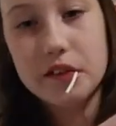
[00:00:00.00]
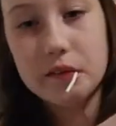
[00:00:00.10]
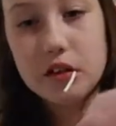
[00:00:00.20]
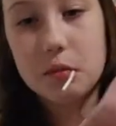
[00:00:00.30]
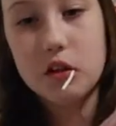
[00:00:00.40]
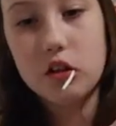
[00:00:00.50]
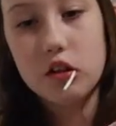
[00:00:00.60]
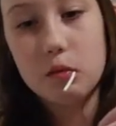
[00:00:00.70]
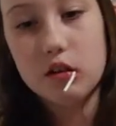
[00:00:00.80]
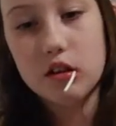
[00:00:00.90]
if
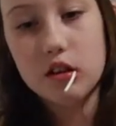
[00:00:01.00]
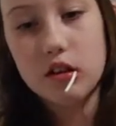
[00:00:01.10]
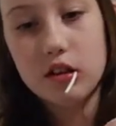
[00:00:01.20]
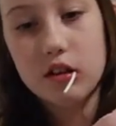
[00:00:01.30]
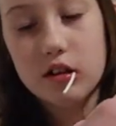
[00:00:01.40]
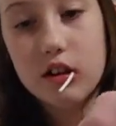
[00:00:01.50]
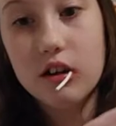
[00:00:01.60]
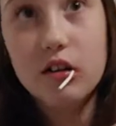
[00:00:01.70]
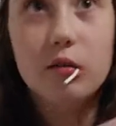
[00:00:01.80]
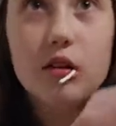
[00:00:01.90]
Yummy Noob or
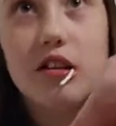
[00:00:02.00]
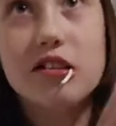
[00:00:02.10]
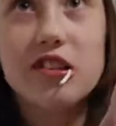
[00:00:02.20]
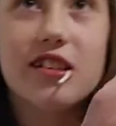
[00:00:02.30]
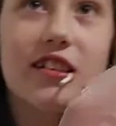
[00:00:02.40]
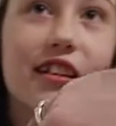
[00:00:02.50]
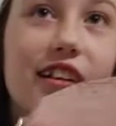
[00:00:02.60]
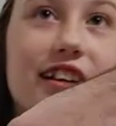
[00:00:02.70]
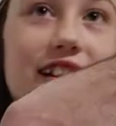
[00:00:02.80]
Uncle Roger